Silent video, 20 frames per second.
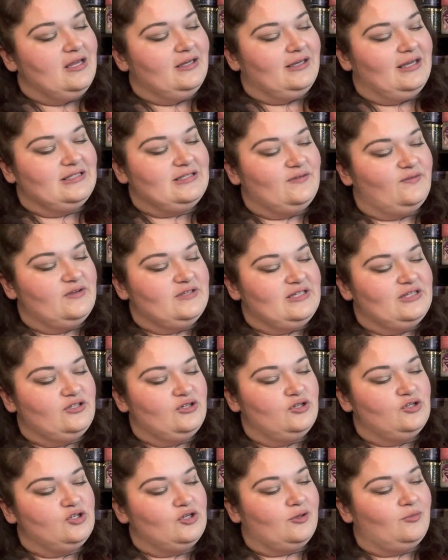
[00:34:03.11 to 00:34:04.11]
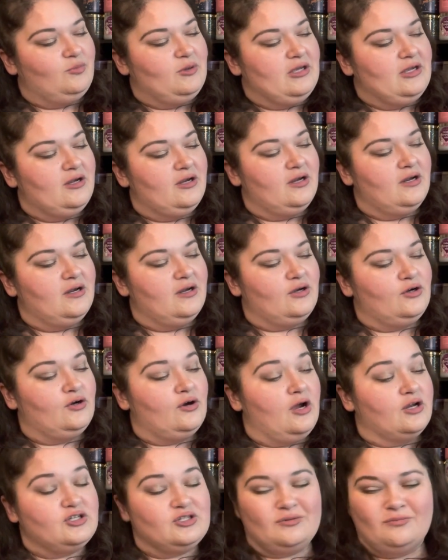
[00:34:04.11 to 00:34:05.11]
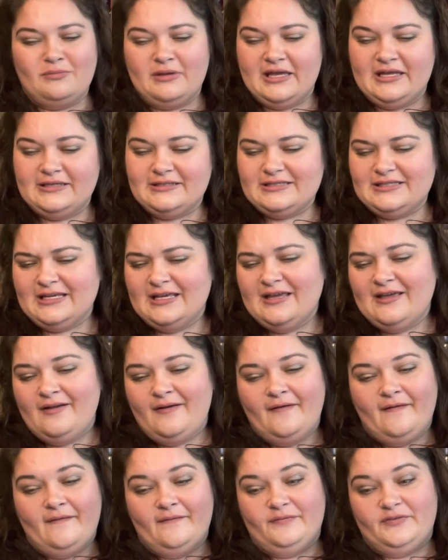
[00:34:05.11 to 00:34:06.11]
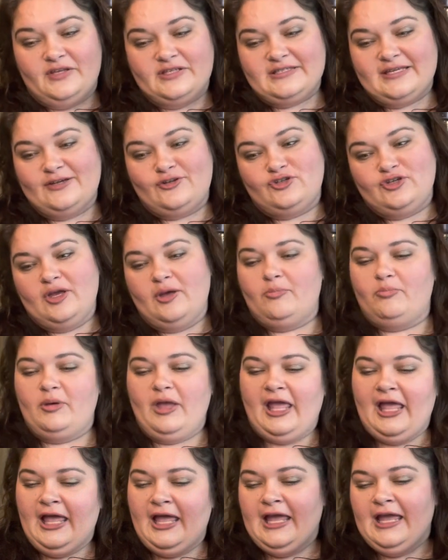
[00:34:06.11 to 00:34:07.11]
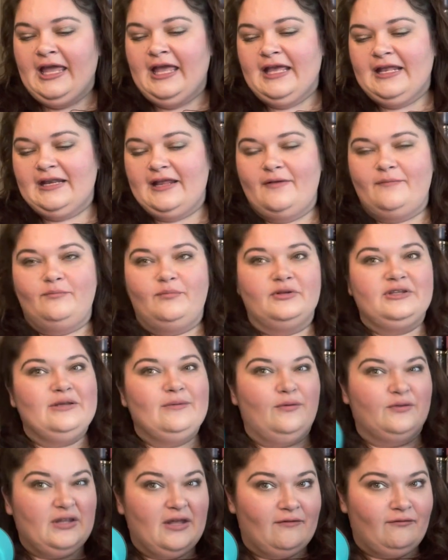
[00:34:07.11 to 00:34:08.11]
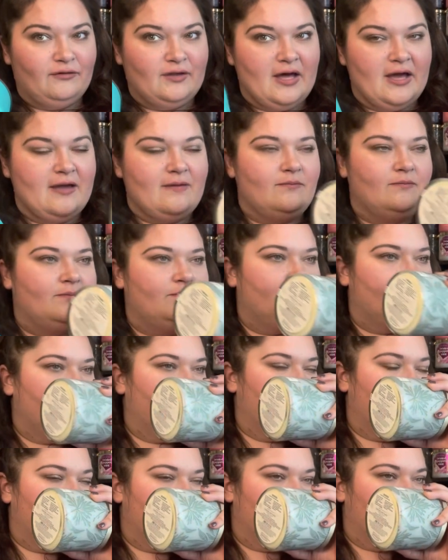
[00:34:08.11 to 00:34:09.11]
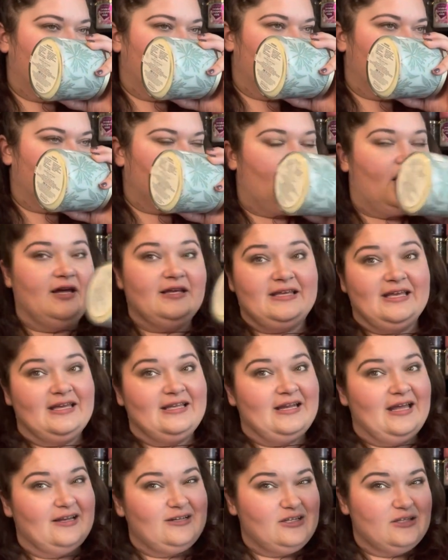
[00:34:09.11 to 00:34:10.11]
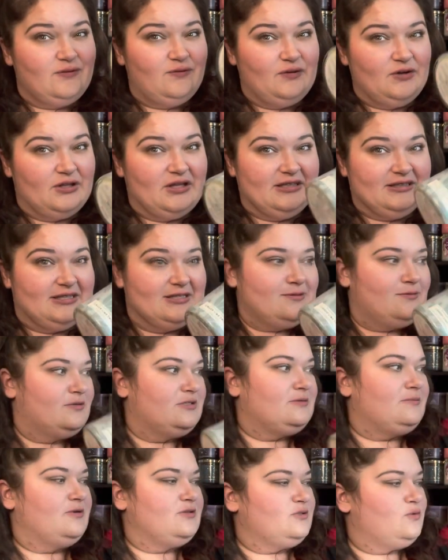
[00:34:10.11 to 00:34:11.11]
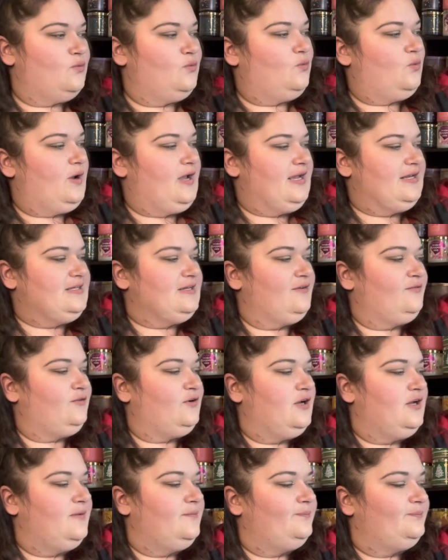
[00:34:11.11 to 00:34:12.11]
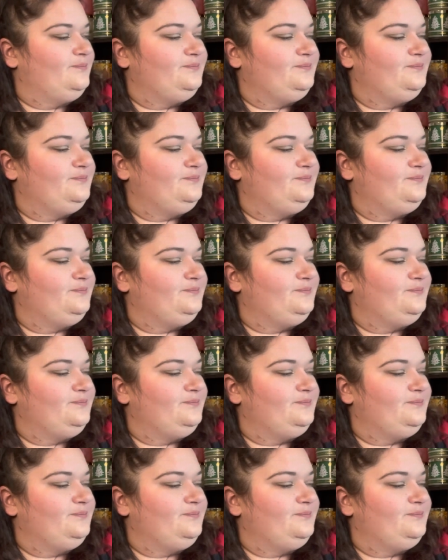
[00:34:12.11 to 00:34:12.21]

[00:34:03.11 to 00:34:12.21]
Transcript: It's fizzy ginger beer, crushed mint. This has champagne, and but they both have lime. Again, I just feel like this one smells way different.